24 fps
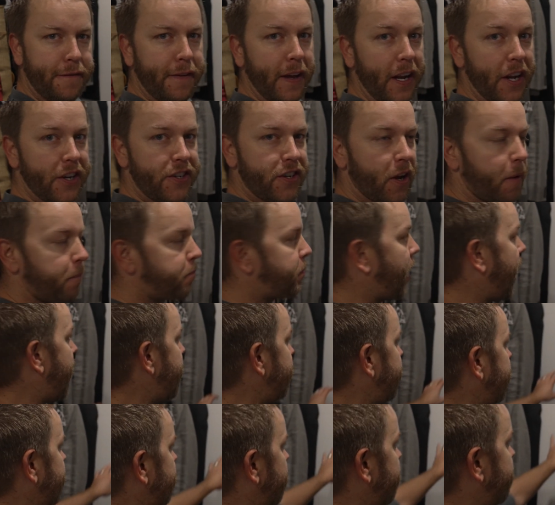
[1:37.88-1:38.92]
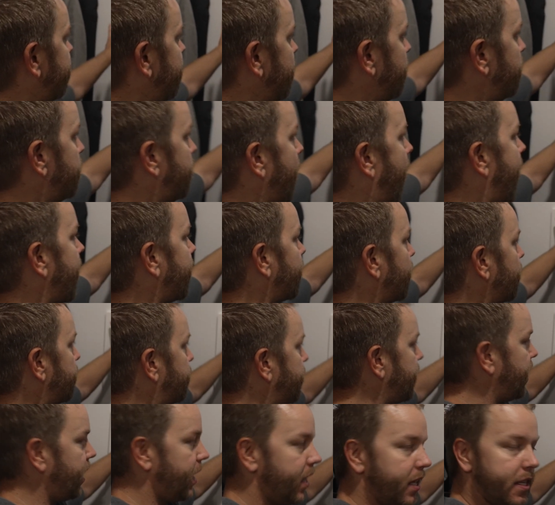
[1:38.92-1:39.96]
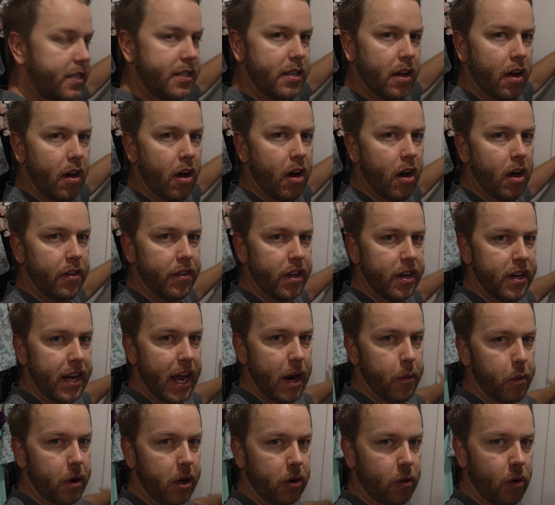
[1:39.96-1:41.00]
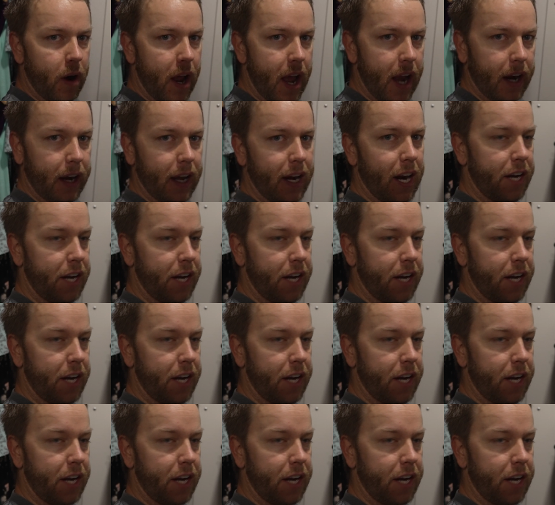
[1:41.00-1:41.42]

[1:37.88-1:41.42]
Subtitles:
finished up painting the backer piece on the network rack,